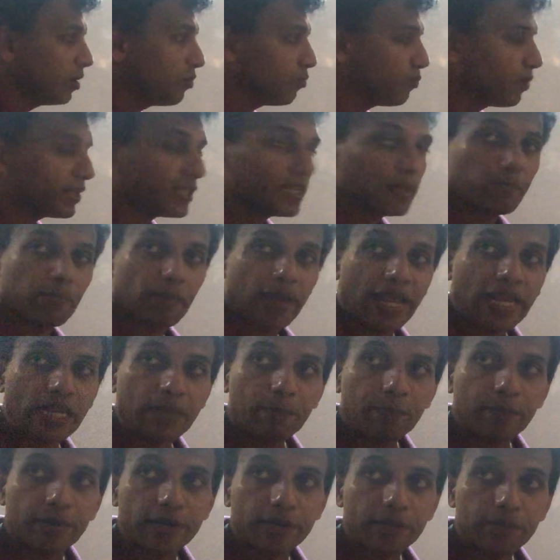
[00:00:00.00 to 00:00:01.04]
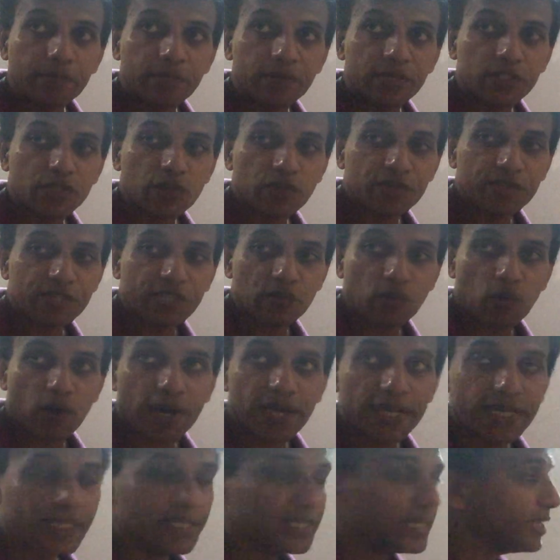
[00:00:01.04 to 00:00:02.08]
But the main purpose of
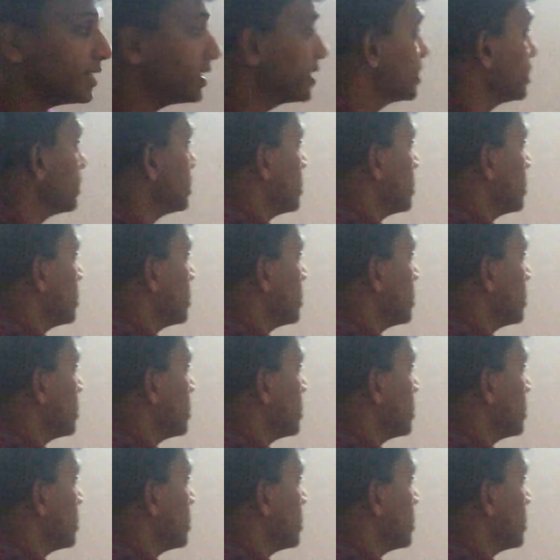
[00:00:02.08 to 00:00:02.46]
dividing,